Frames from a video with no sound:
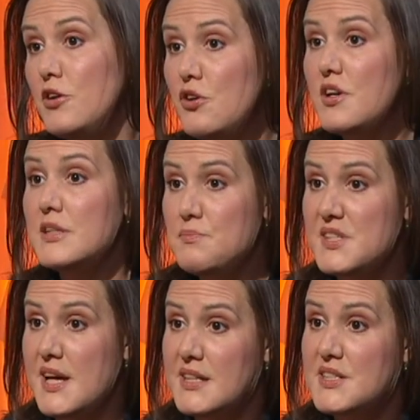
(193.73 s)
you can
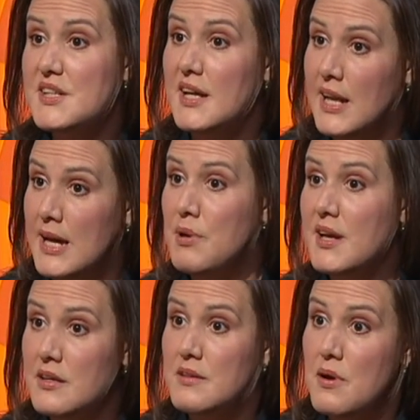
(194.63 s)
obsess and Labor
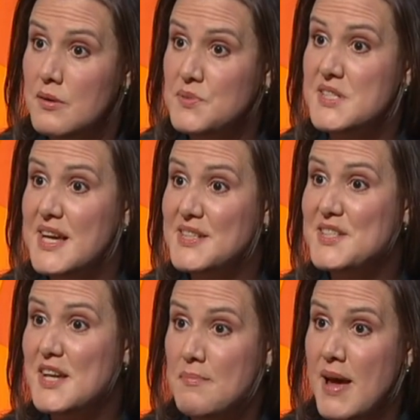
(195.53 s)
can
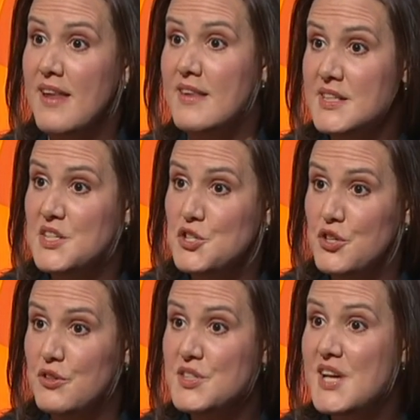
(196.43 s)
obsess about these
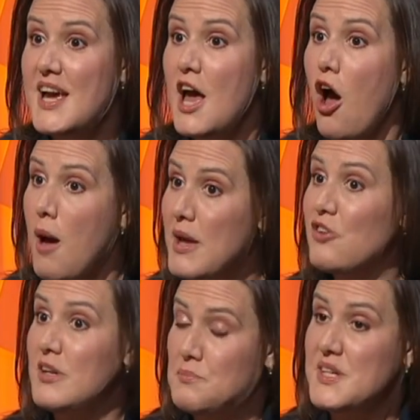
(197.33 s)
issues. I'm
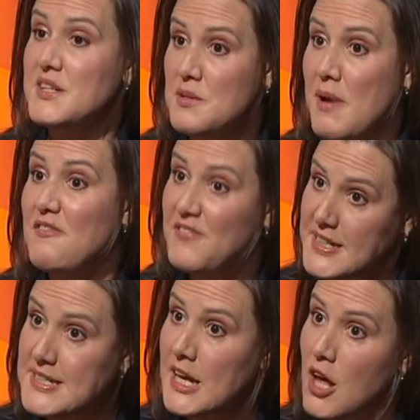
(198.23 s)
actually obsessed about
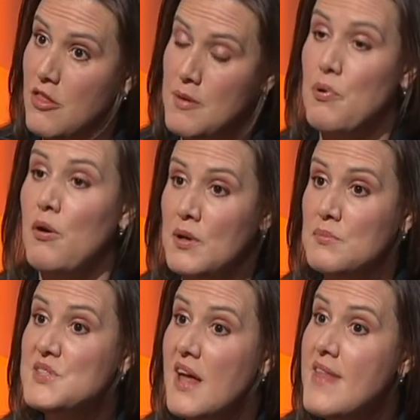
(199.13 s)
fixing the
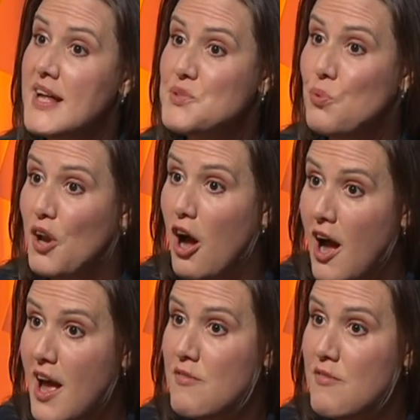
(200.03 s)
problems, and that's what I have been focused on.